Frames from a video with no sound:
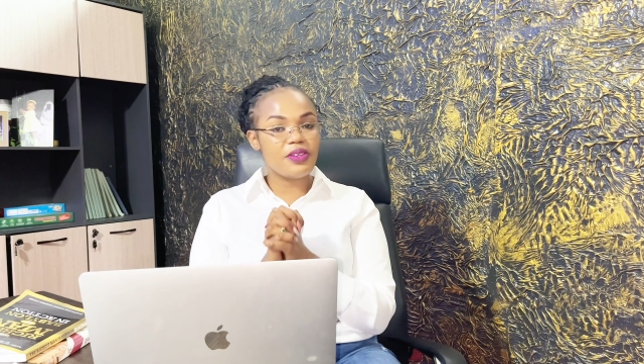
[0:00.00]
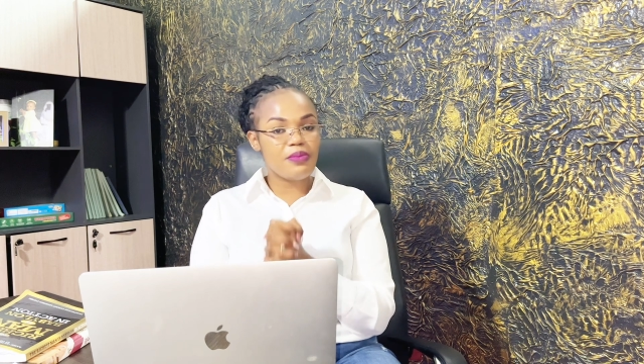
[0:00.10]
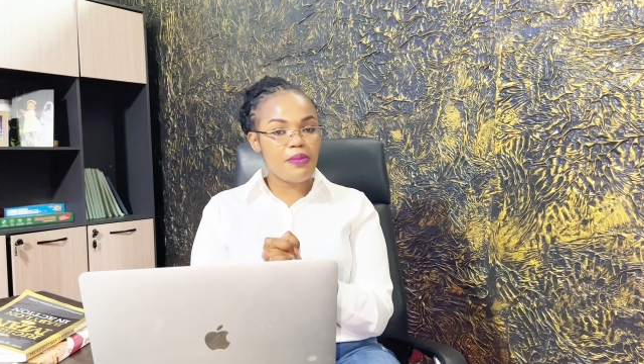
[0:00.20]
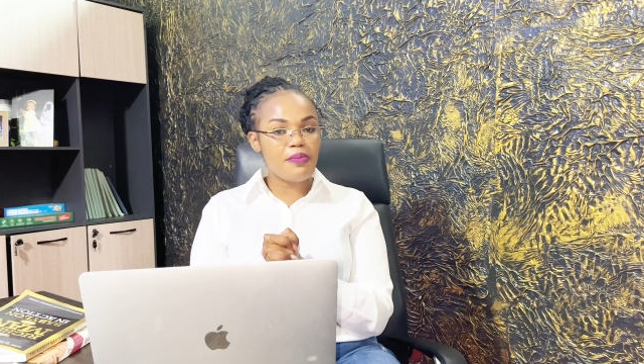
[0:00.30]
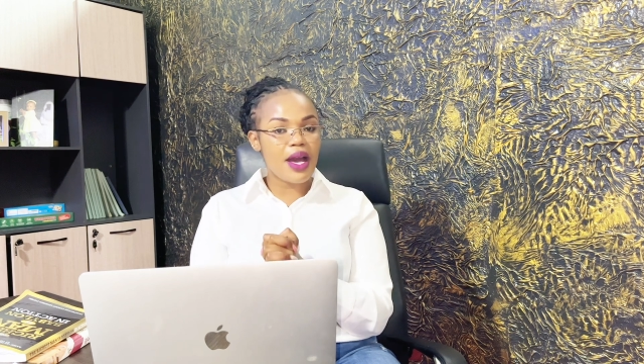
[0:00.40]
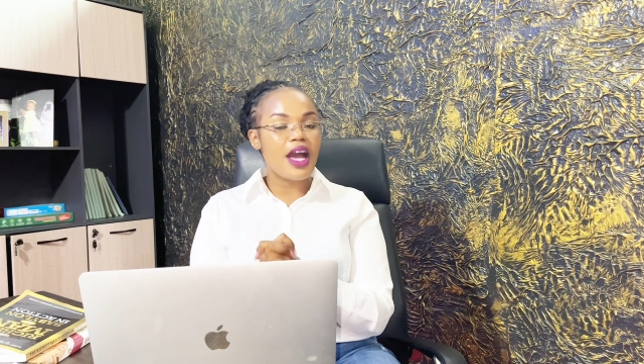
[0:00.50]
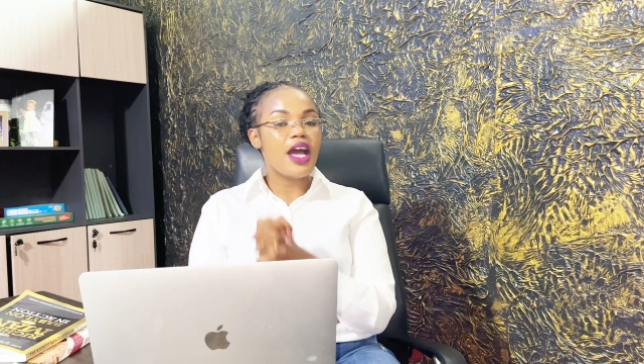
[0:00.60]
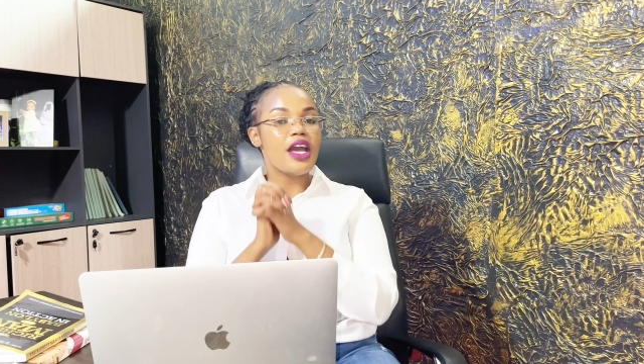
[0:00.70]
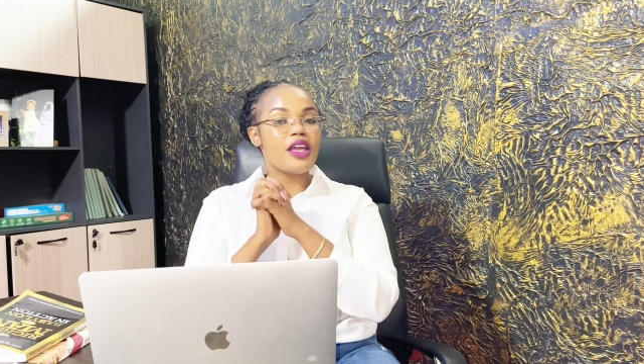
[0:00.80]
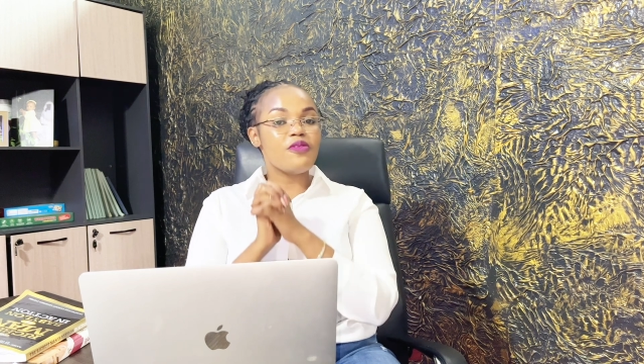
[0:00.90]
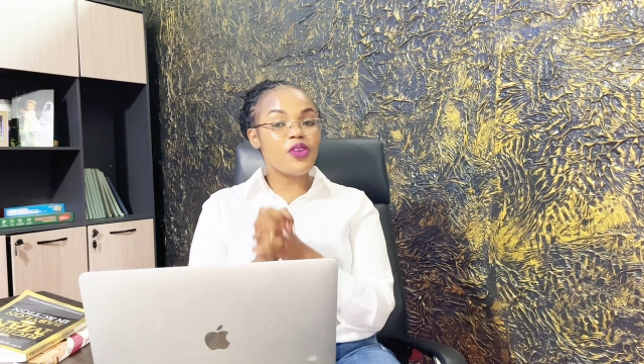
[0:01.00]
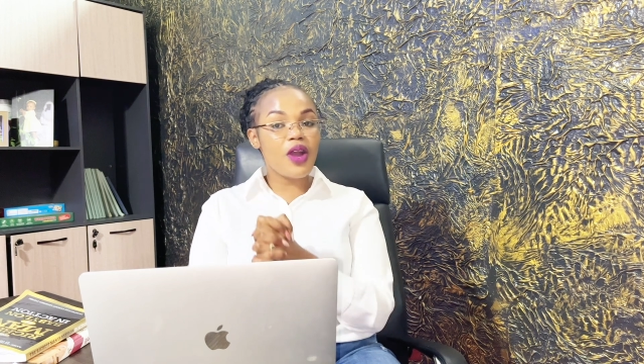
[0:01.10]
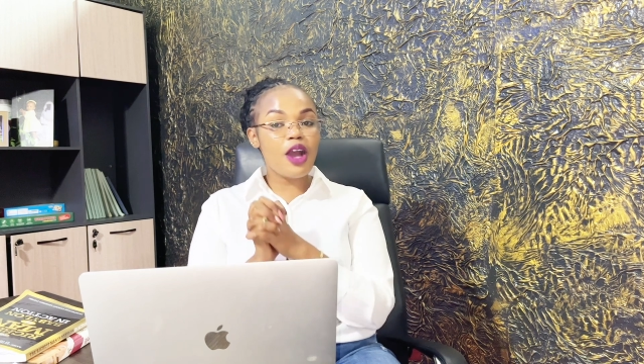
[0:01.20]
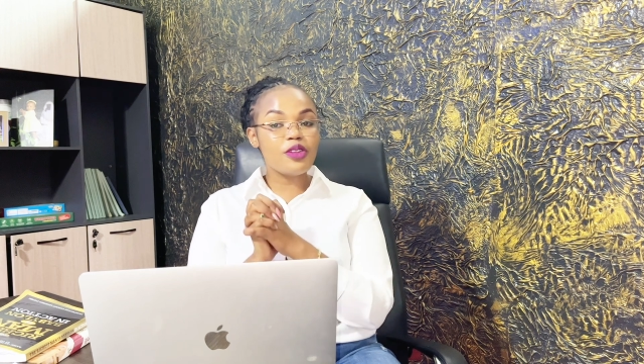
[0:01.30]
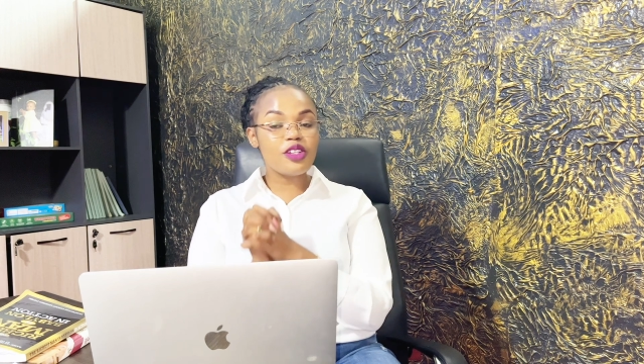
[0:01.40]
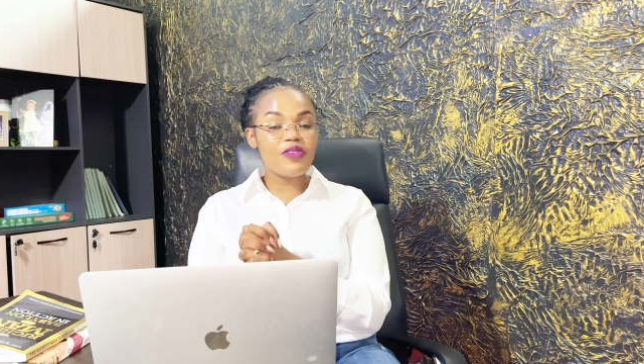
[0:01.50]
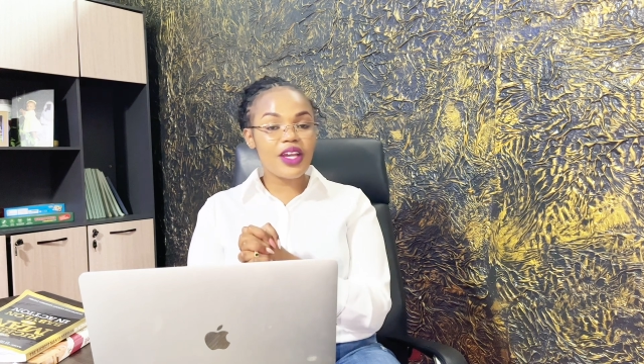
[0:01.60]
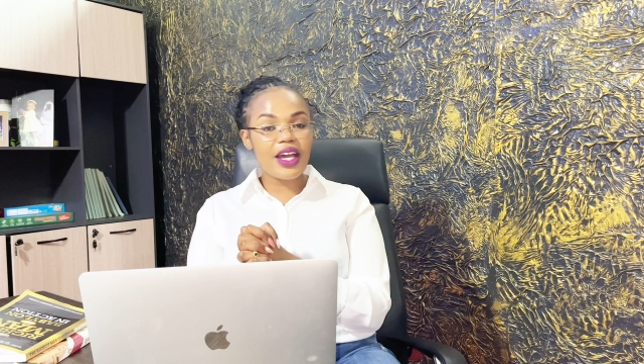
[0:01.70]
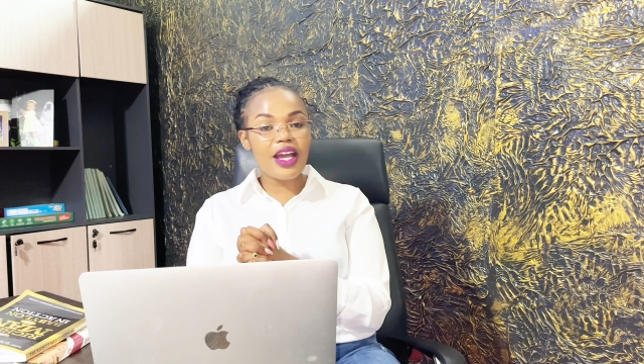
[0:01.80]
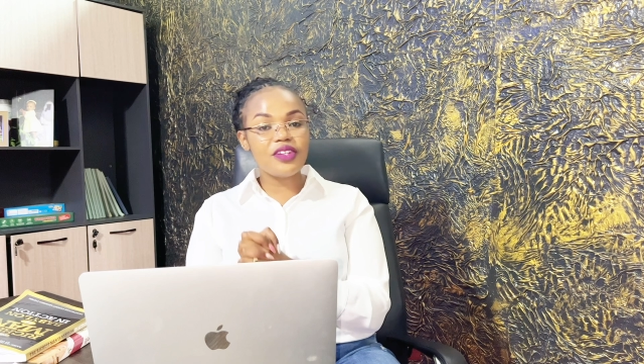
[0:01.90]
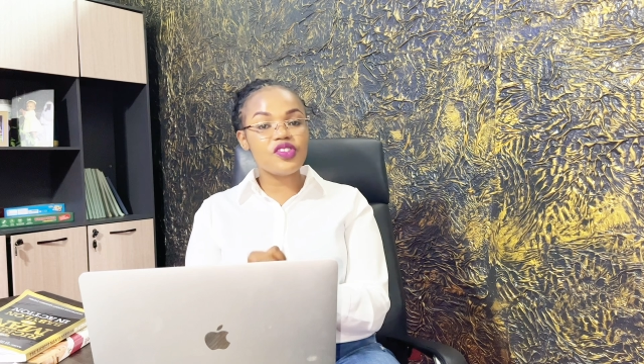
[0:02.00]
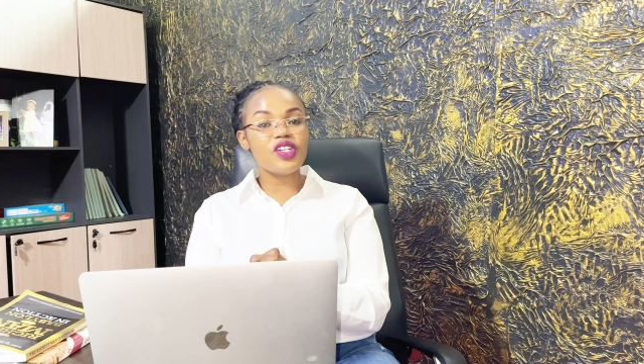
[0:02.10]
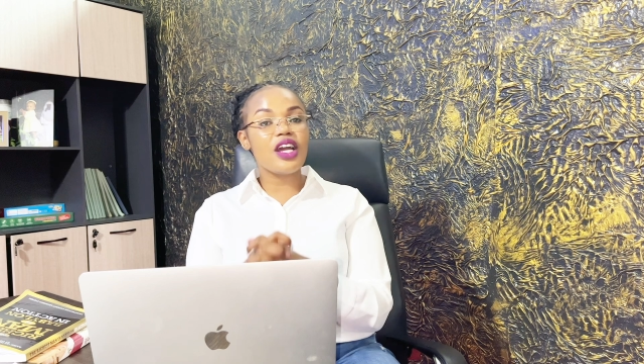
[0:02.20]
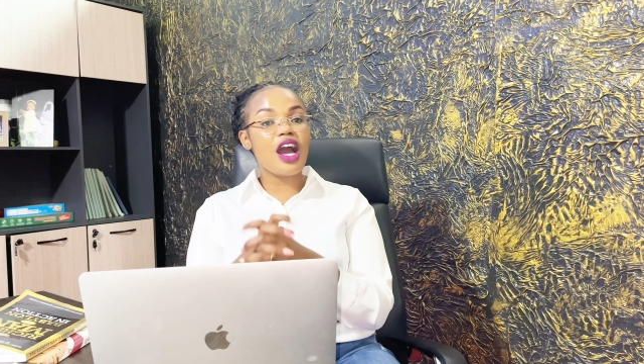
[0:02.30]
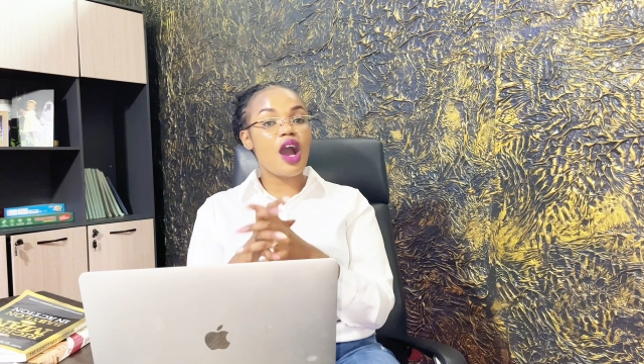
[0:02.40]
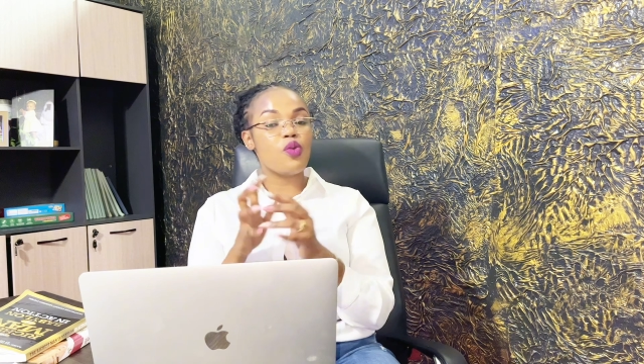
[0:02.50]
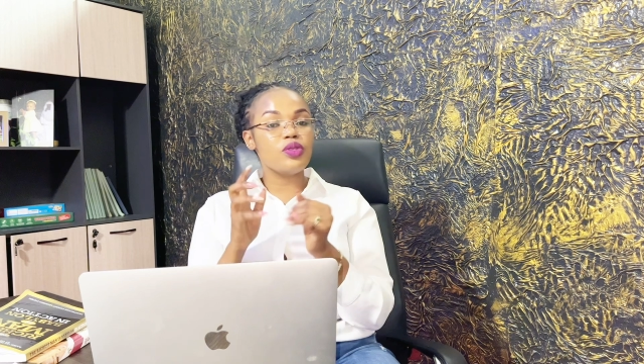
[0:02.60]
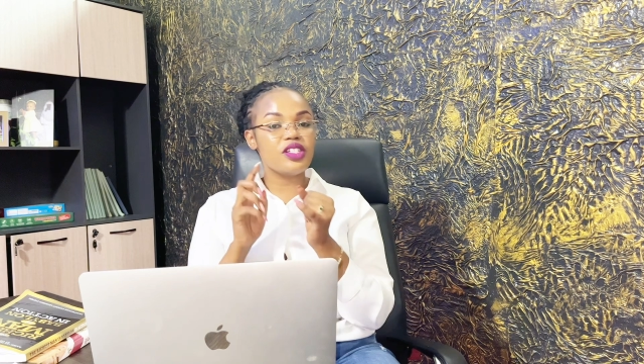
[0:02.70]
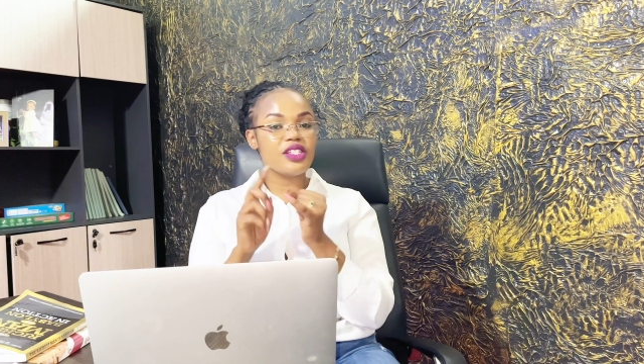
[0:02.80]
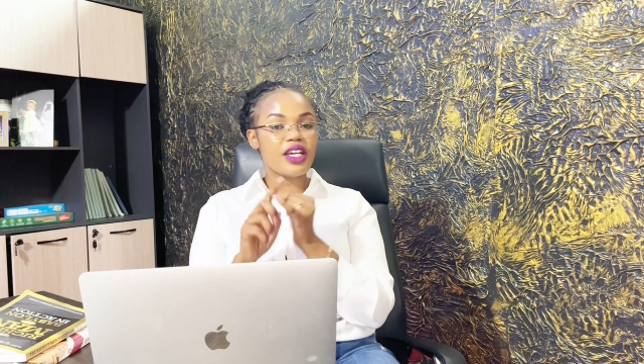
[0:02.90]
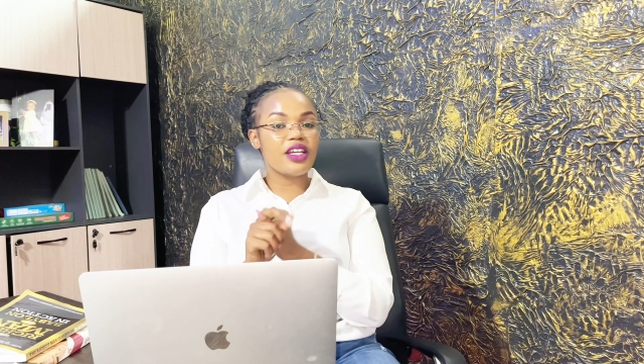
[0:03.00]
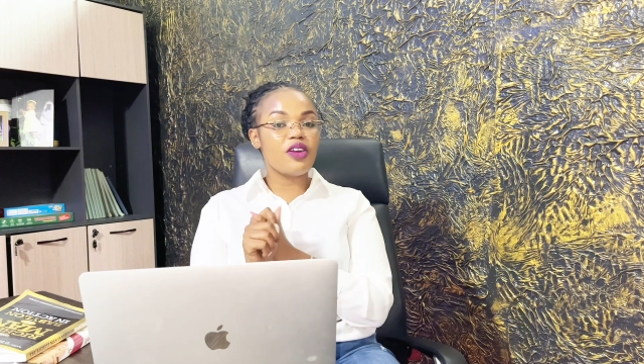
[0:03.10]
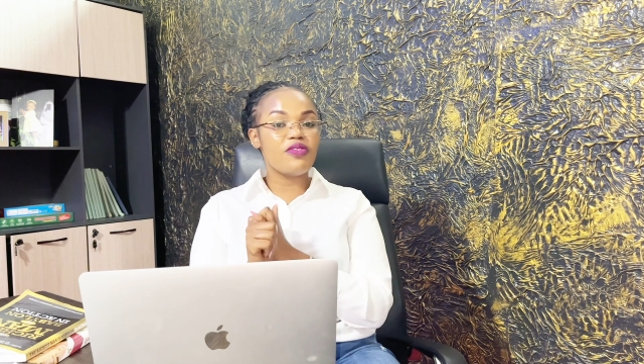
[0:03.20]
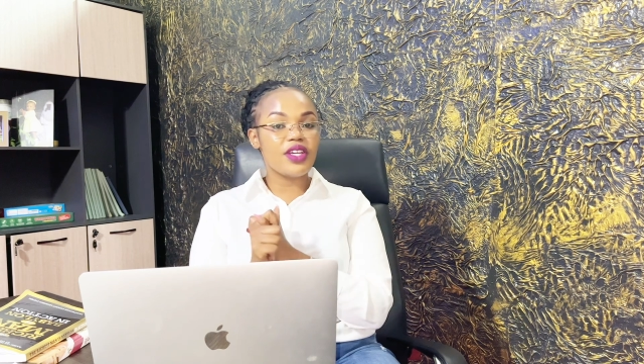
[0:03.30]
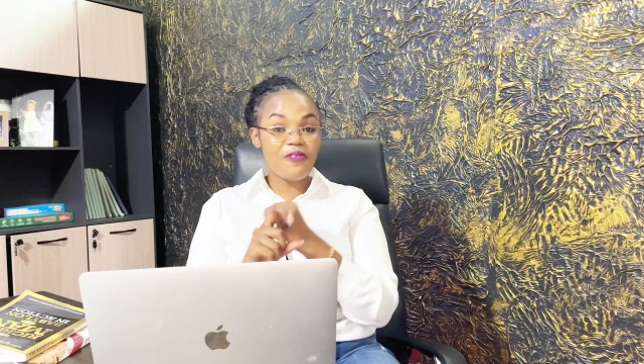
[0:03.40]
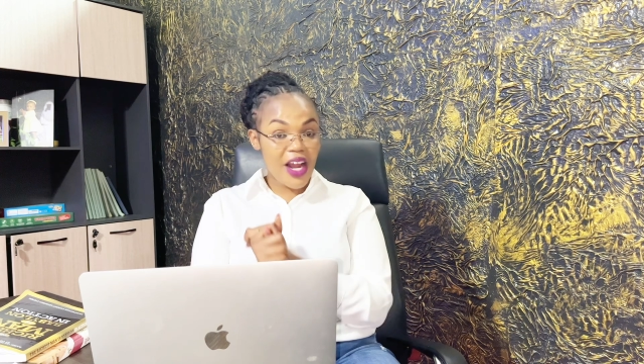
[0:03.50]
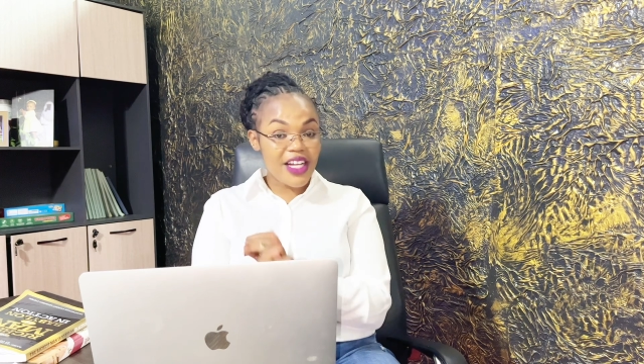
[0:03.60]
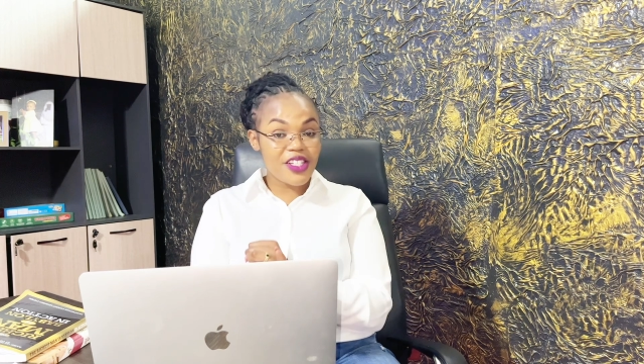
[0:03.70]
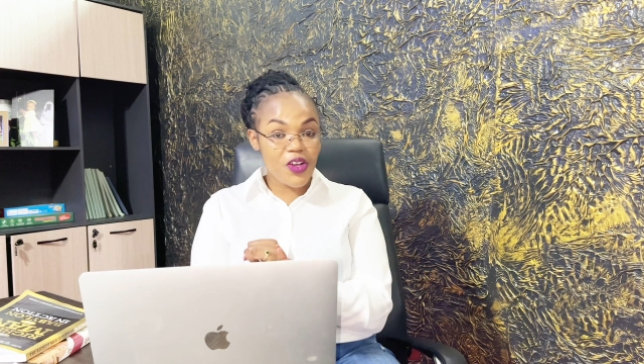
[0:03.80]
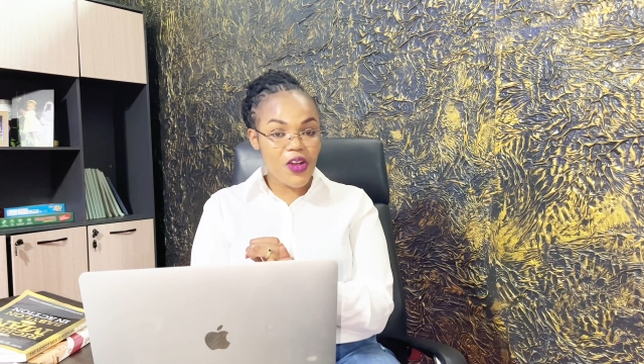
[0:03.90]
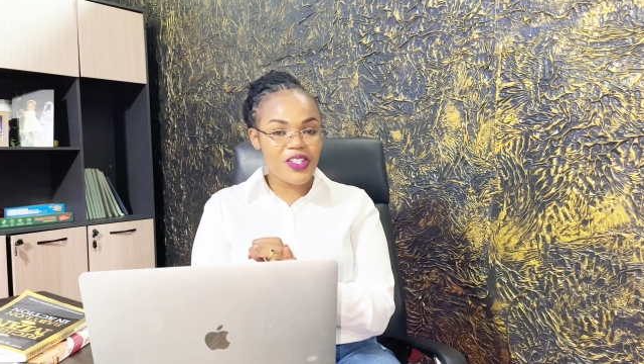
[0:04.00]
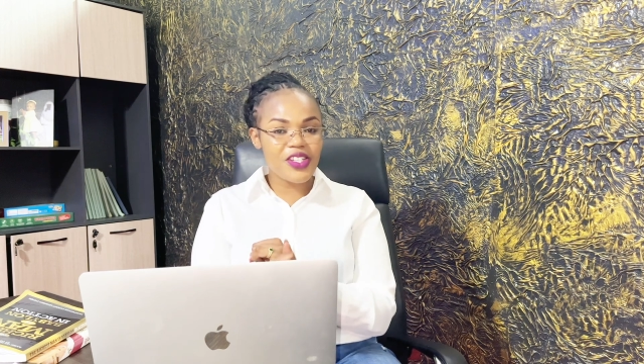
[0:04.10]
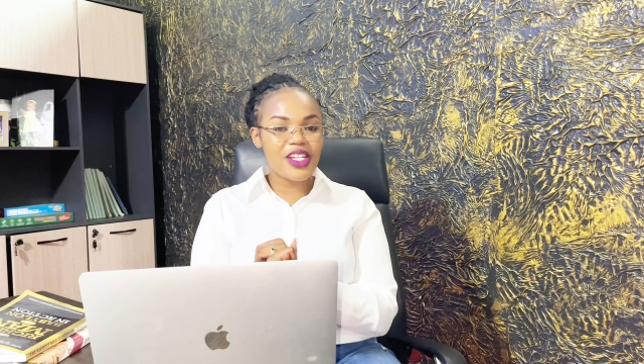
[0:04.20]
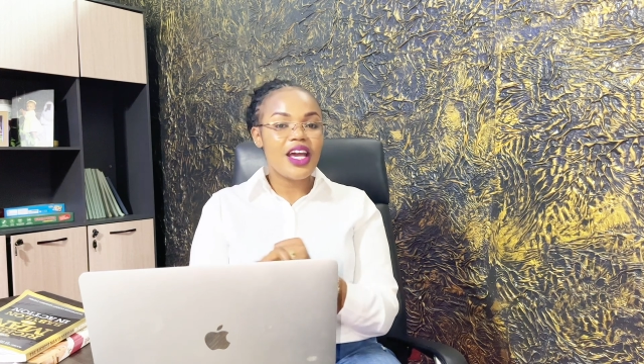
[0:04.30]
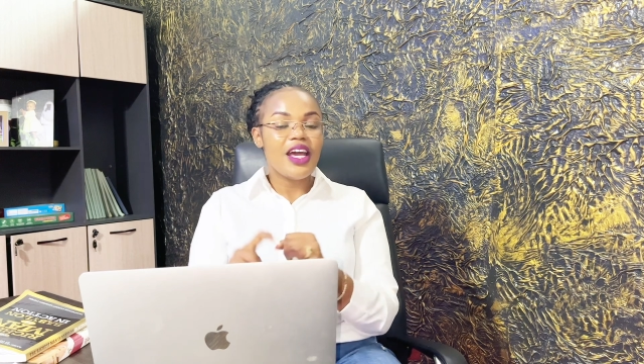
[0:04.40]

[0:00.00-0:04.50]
Remember, if you're out of the country, I won't take care of the flight cost